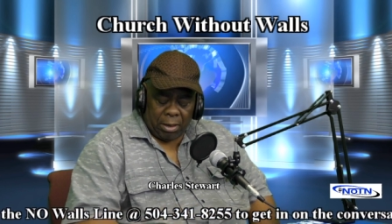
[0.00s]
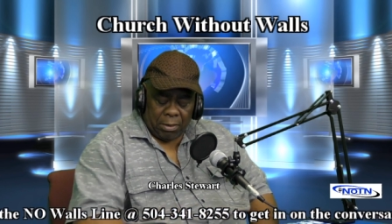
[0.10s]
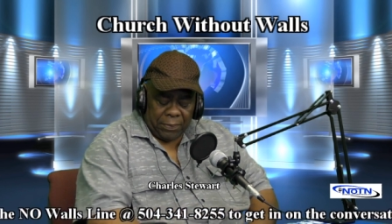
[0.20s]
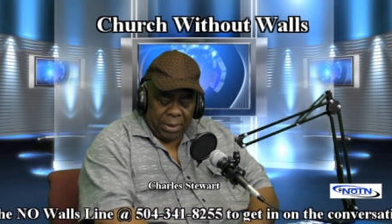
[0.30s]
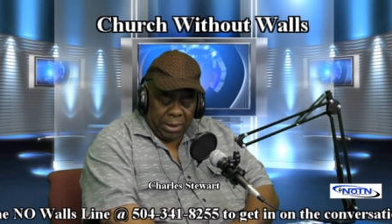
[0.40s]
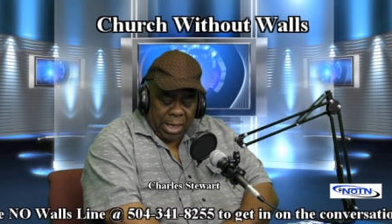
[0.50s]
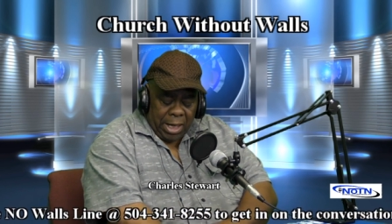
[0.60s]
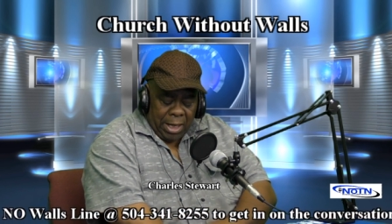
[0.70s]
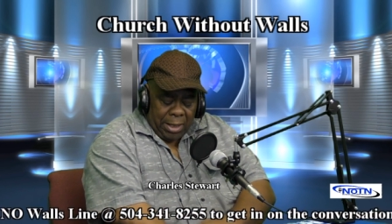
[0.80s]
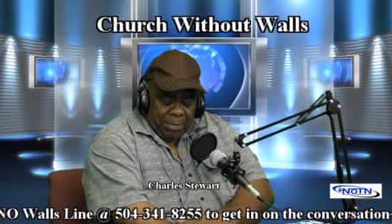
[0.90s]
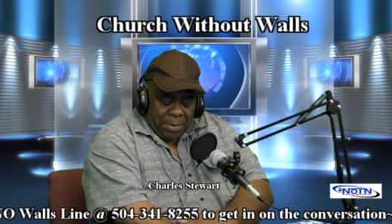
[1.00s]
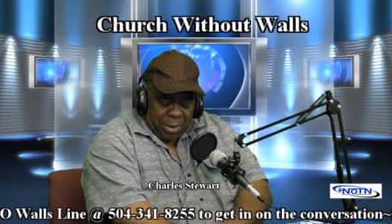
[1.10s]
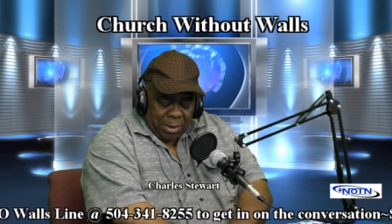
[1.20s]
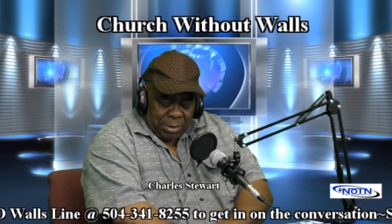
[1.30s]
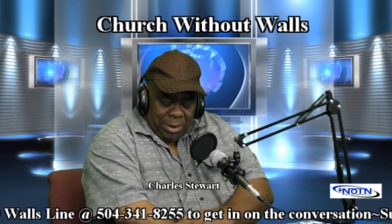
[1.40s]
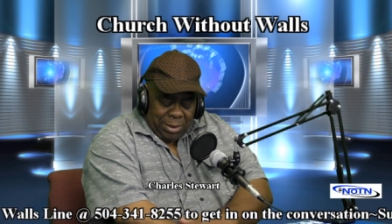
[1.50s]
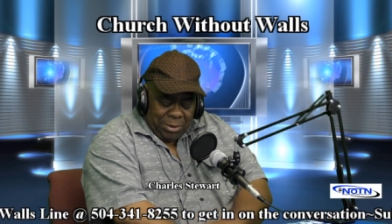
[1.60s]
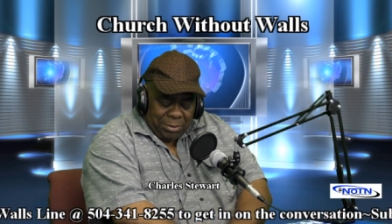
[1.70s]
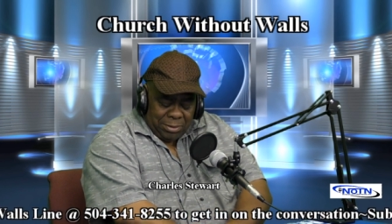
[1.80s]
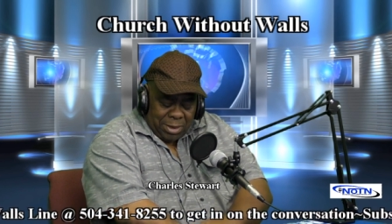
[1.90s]
oftentimes, uh,
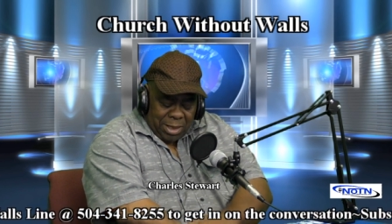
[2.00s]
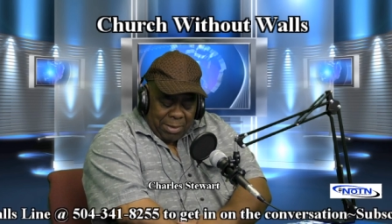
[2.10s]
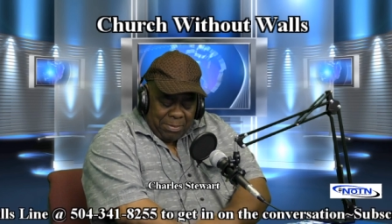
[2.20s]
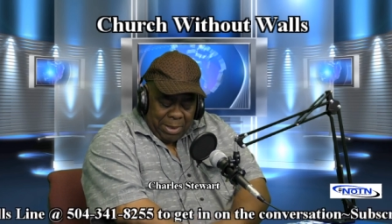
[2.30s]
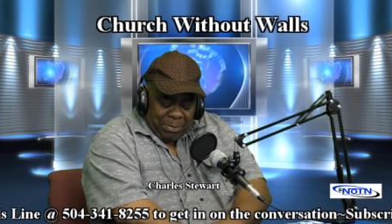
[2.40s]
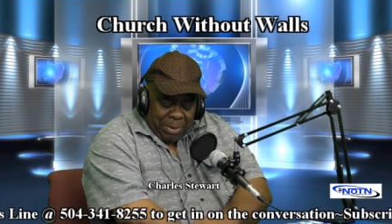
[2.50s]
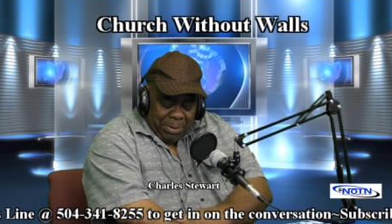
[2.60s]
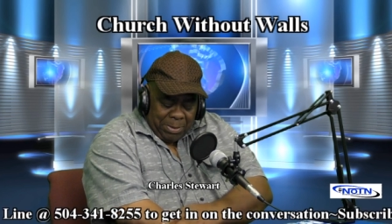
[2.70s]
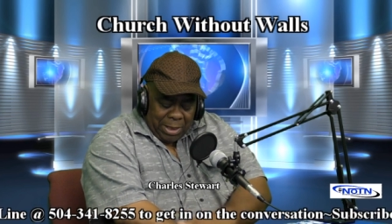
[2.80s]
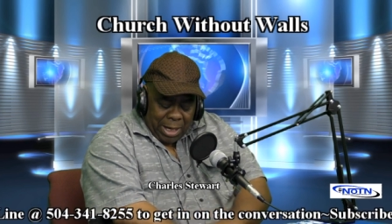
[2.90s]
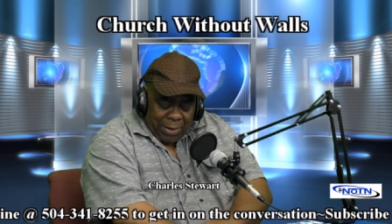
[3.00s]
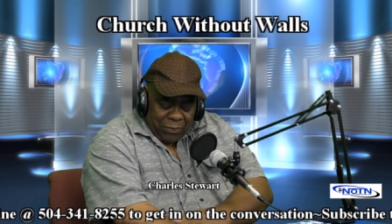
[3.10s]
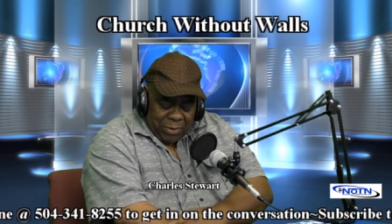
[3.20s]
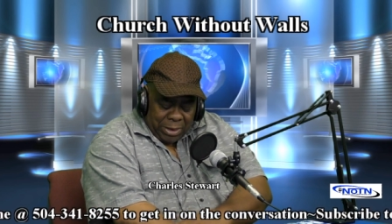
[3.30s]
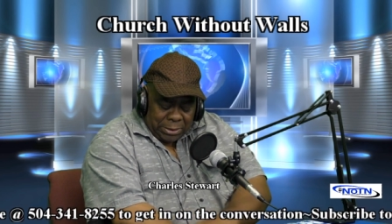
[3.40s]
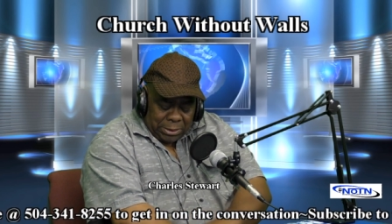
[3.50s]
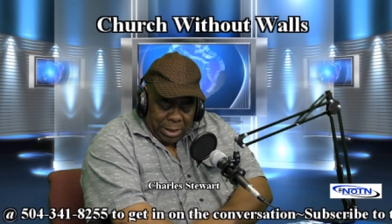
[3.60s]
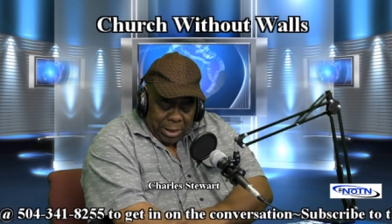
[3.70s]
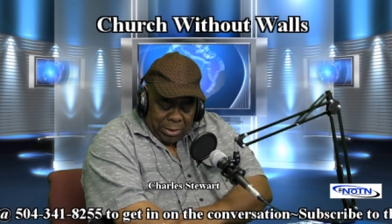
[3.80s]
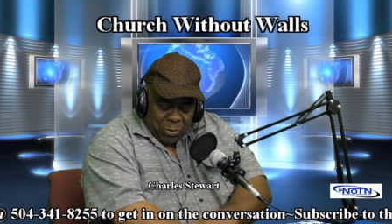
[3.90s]
you know, I make people laugh when I
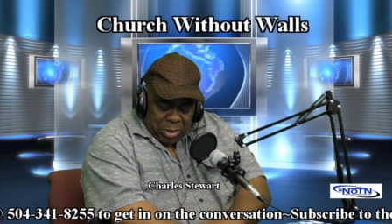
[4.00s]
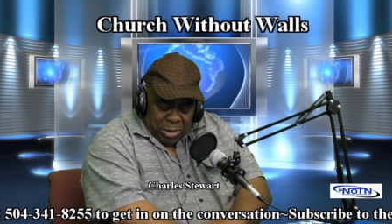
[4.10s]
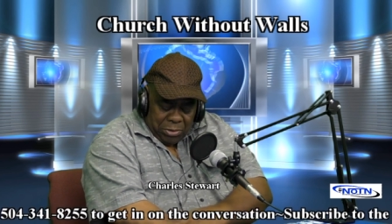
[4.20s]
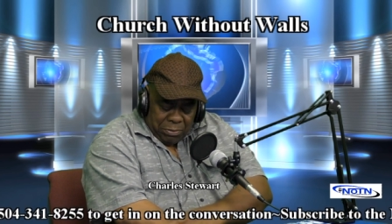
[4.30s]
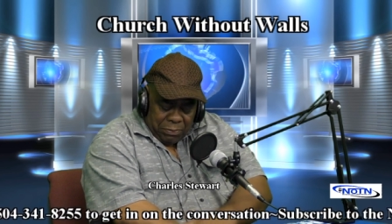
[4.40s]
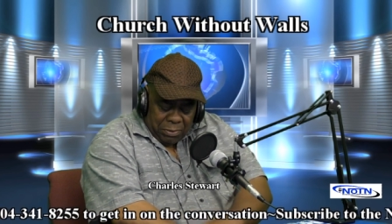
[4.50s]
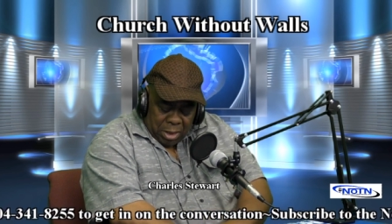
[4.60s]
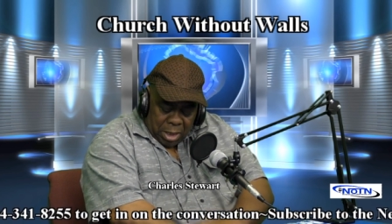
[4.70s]
say it. When you